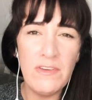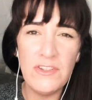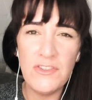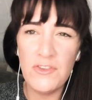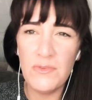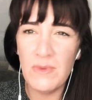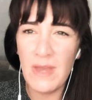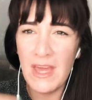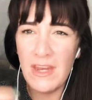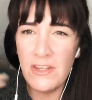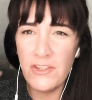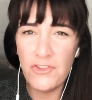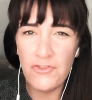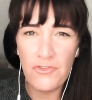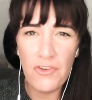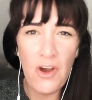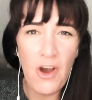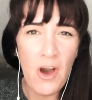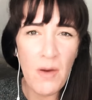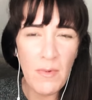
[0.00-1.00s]
it's some kind of
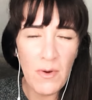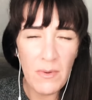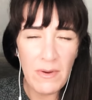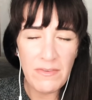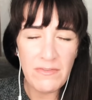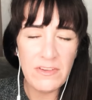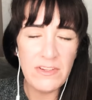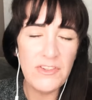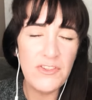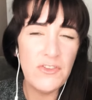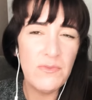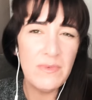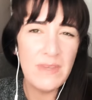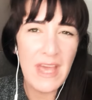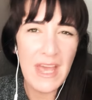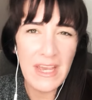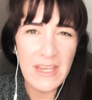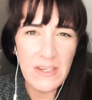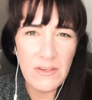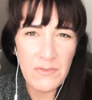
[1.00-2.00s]
trauma, whether it's some
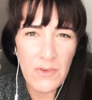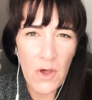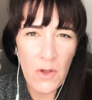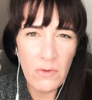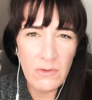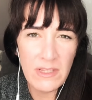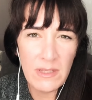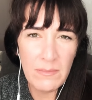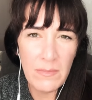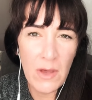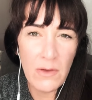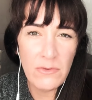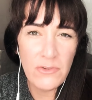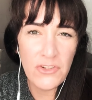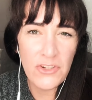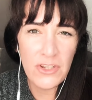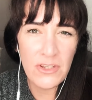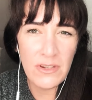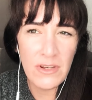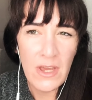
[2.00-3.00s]
kind of old
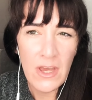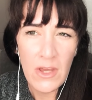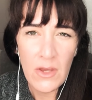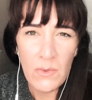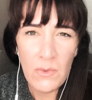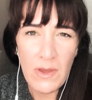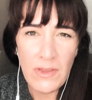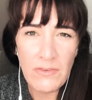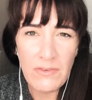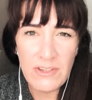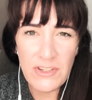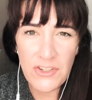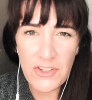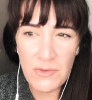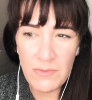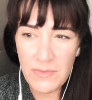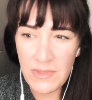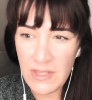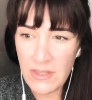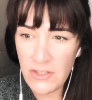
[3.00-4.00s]
emotion, whether it's
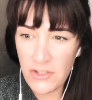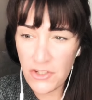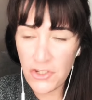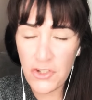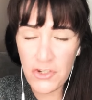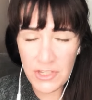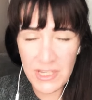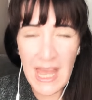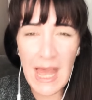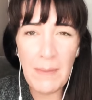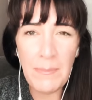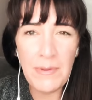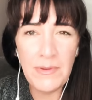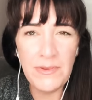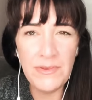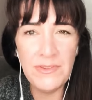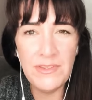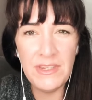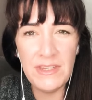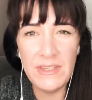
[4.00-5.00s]
something that's just
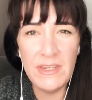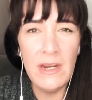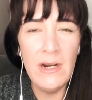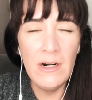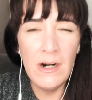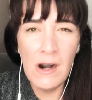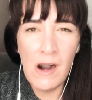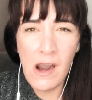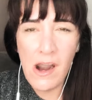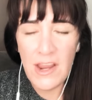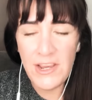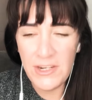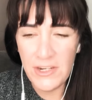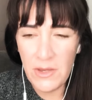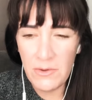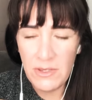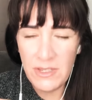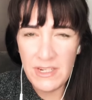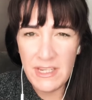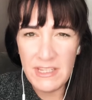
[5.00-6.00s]
happened and you
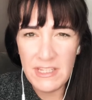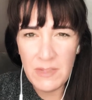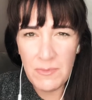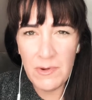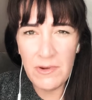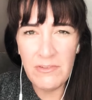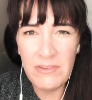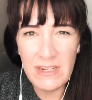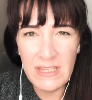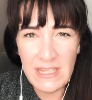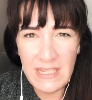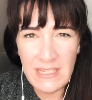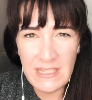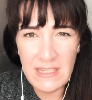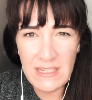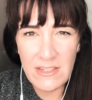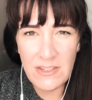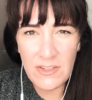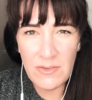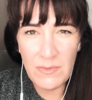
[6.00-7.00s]
need to be
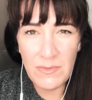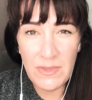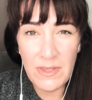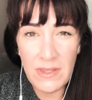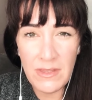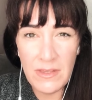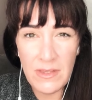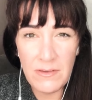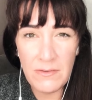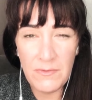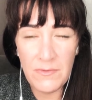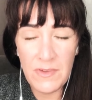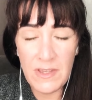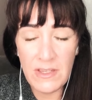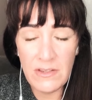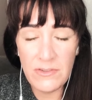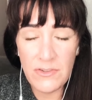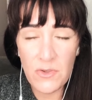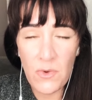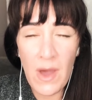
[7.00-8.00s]
releasing something that
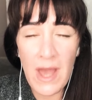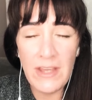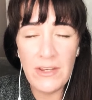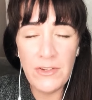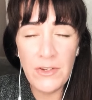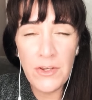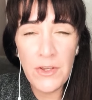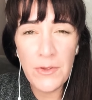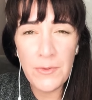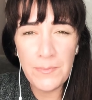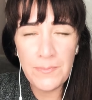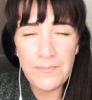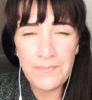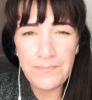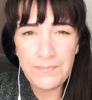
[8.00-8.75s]
feels quite new